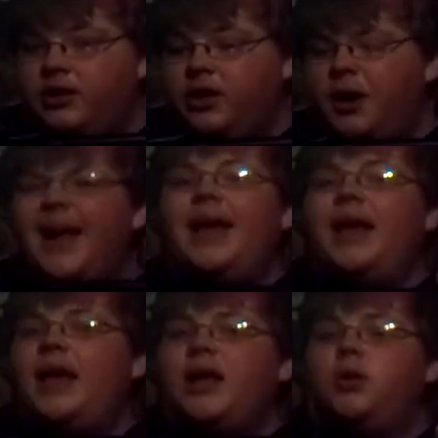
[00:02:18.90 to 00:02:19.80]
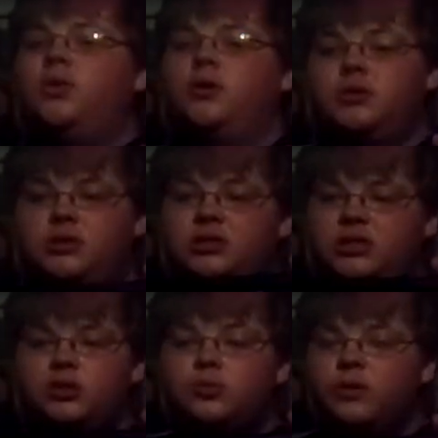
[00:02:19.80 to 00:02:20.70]
on here. It looks
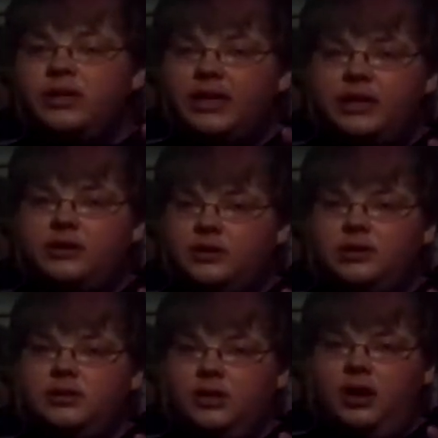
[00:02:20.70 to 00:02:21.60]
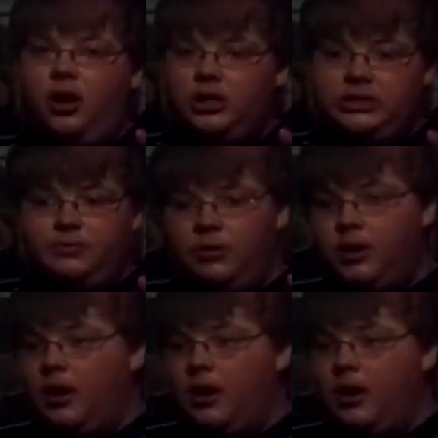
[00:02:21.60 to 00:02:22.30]
just ridiculously awesome.